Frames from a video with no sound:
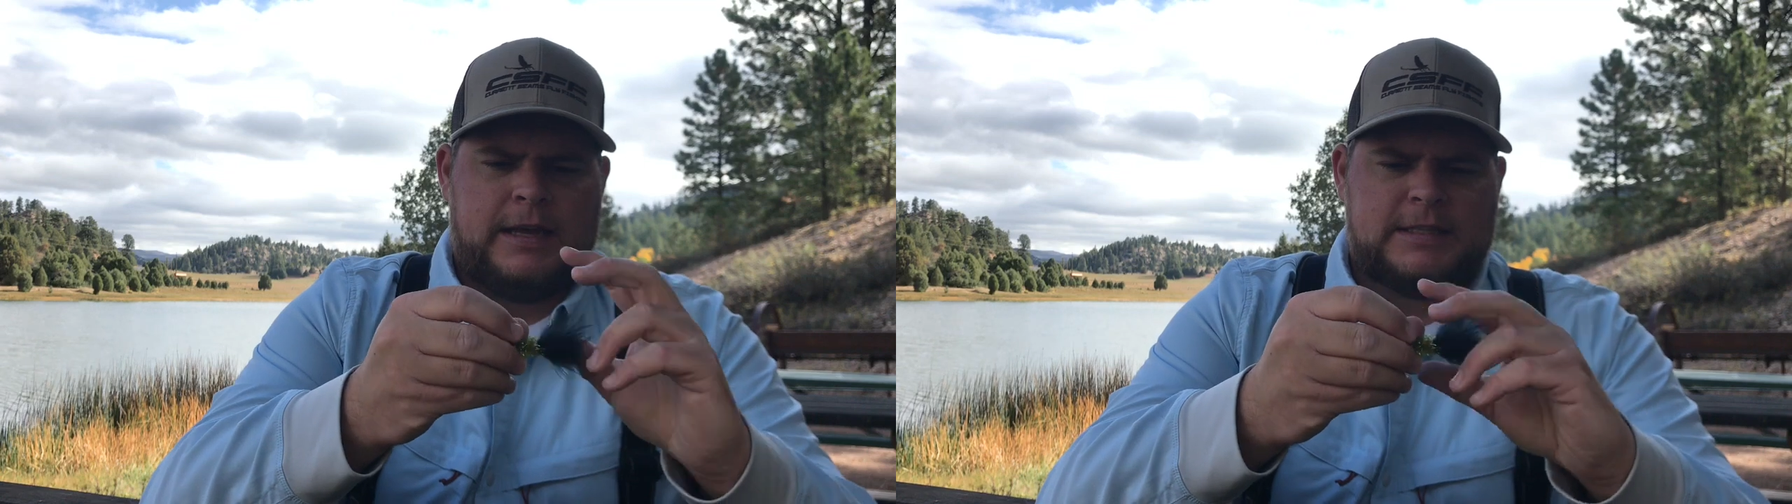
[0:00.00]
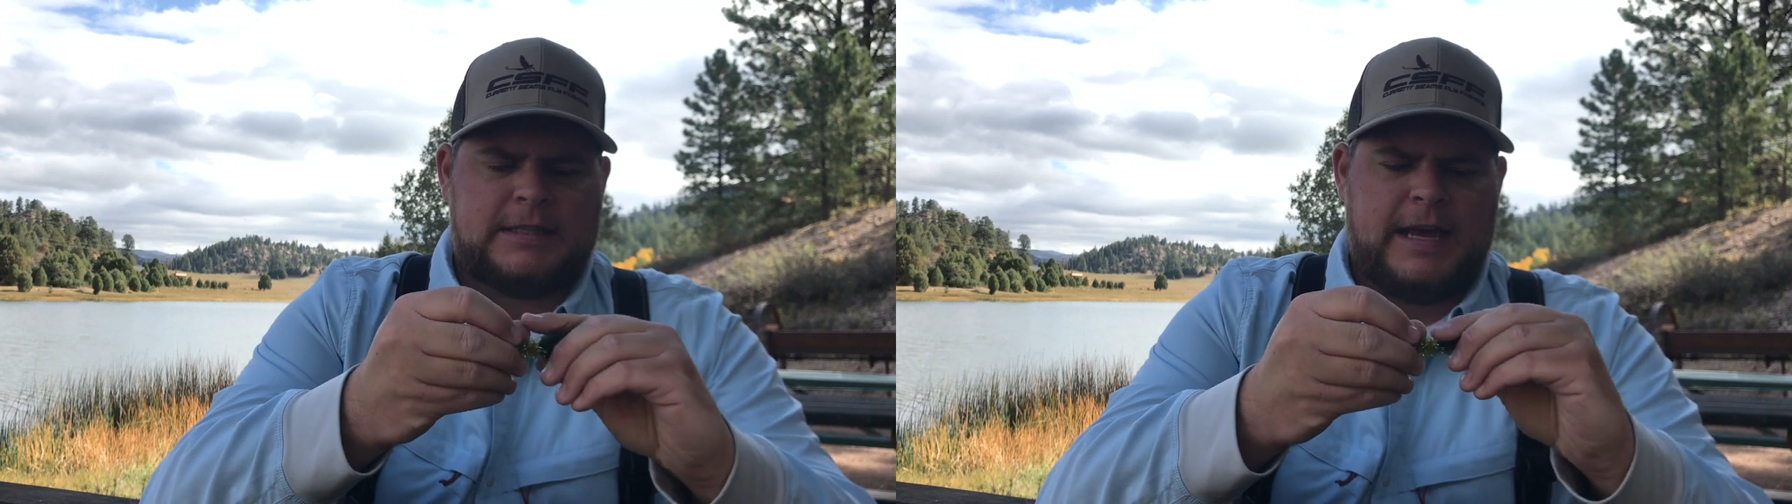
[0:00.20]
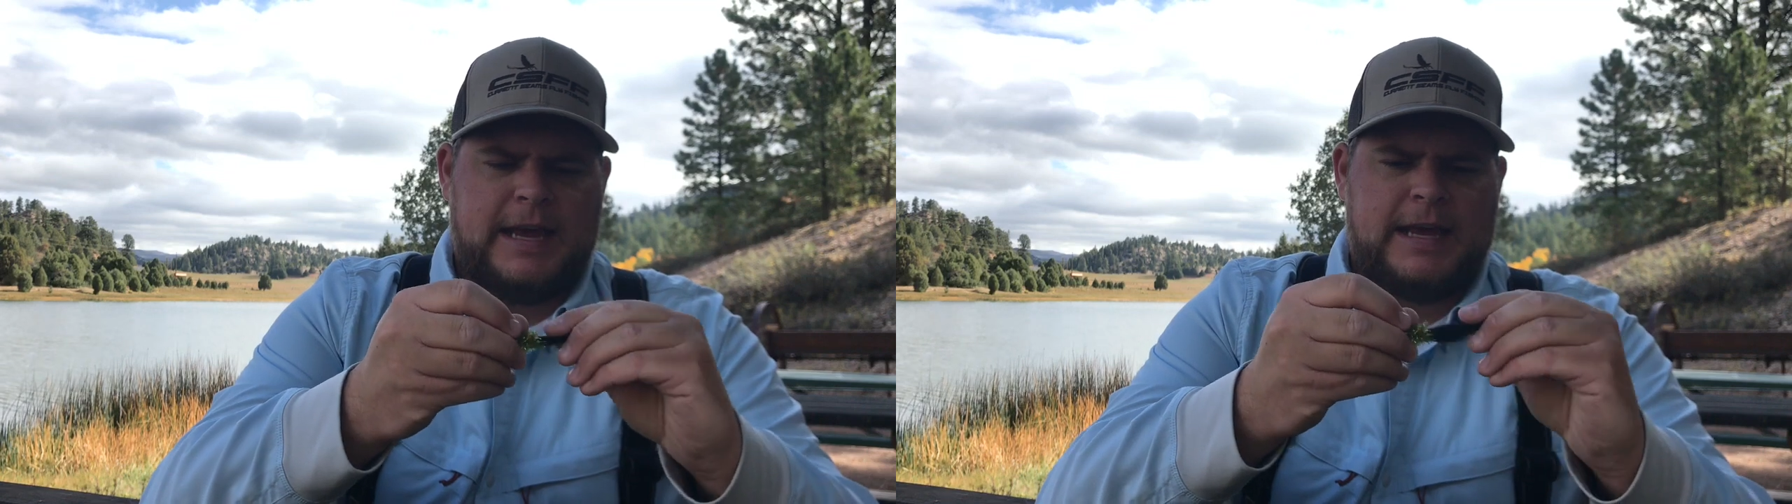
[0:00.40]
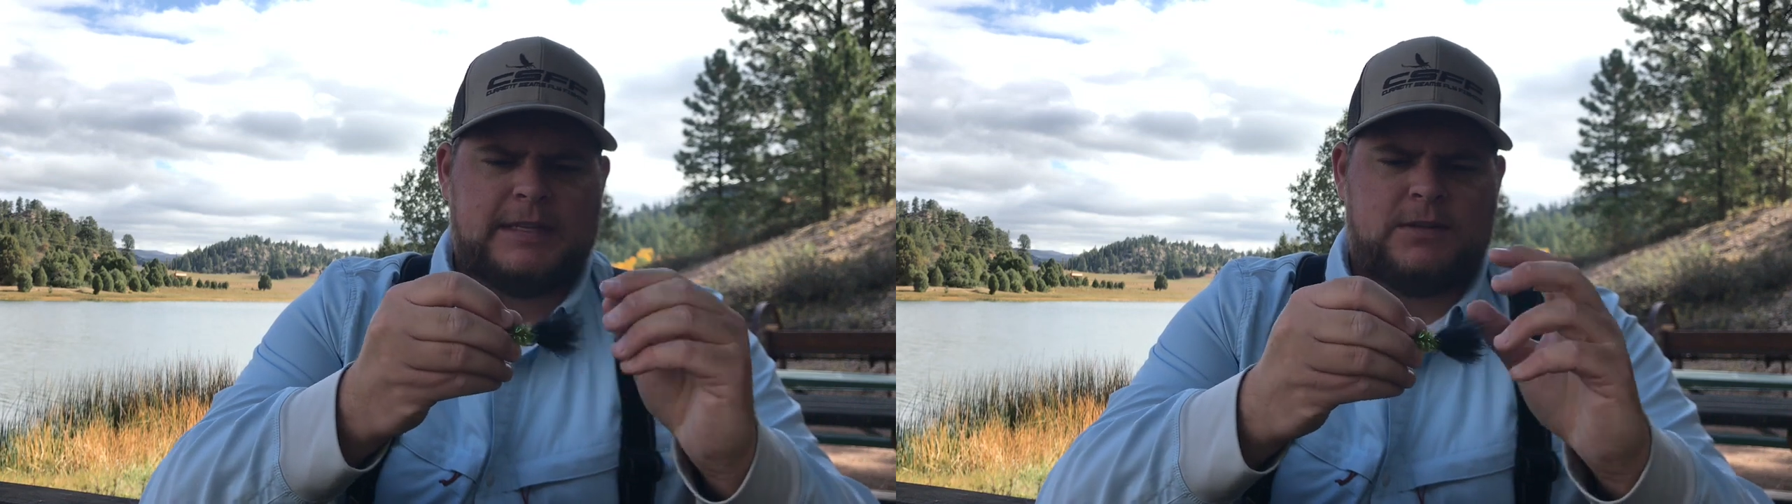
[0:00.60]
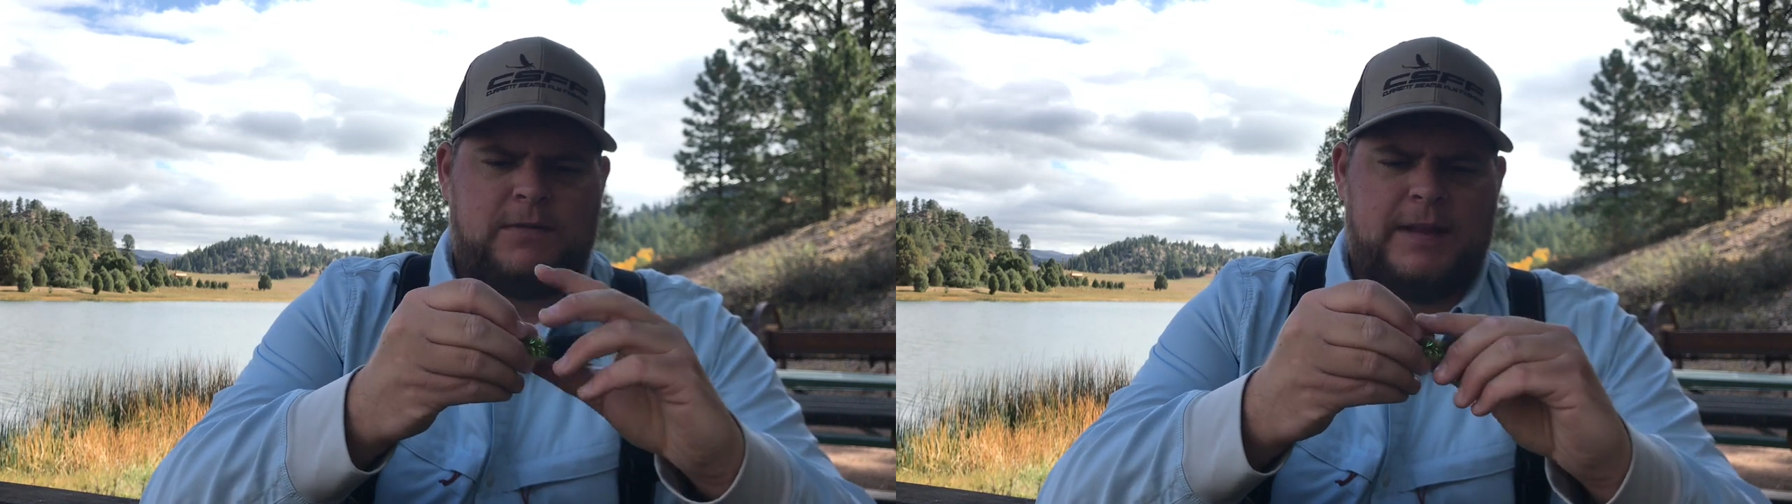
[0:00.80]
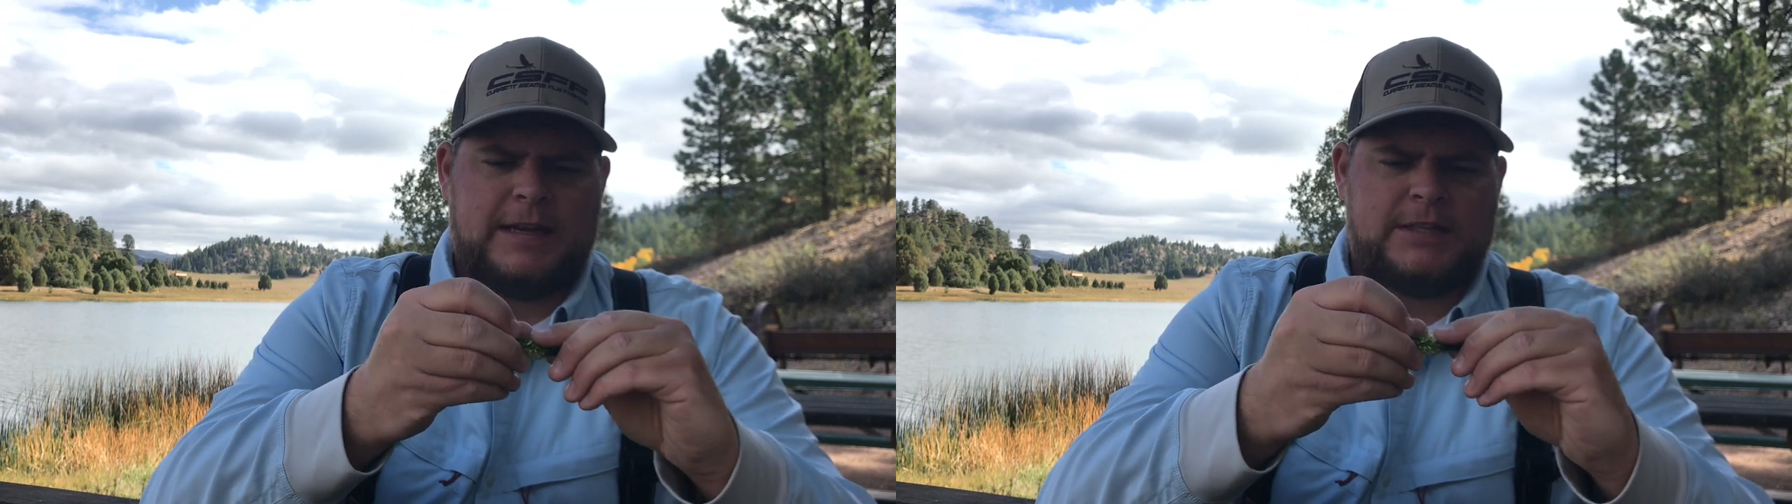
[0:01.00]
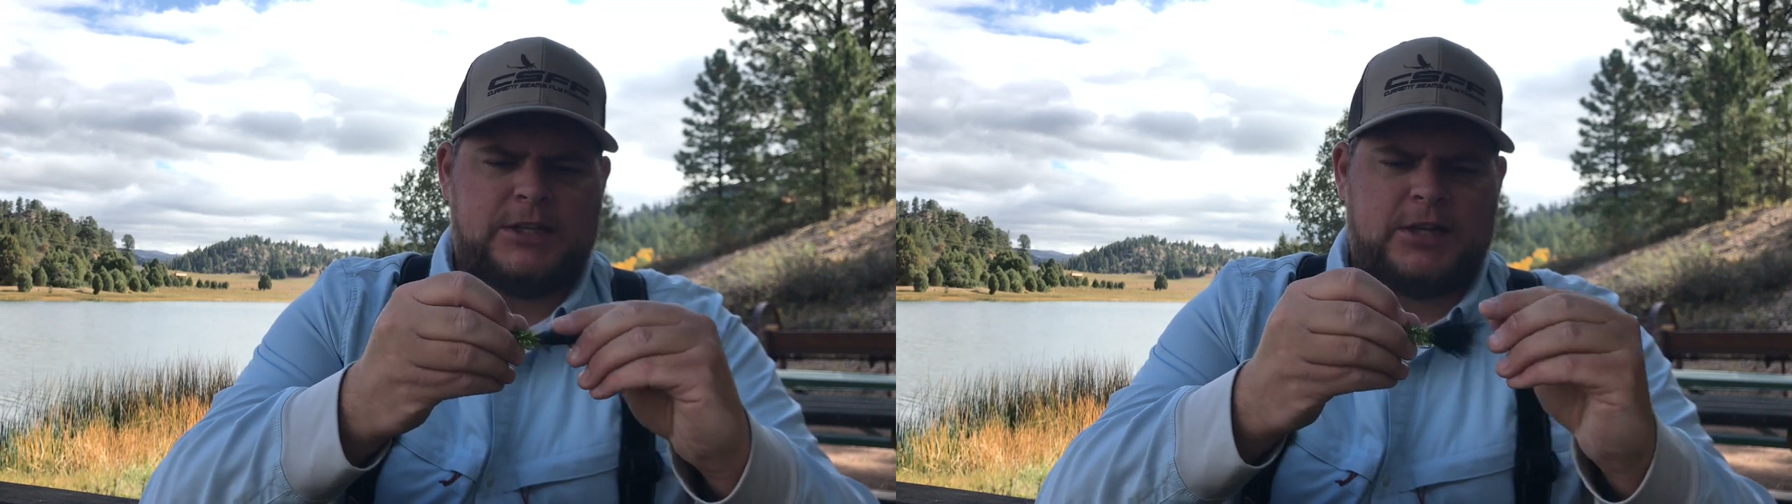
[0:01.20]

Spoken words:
Estes or flashy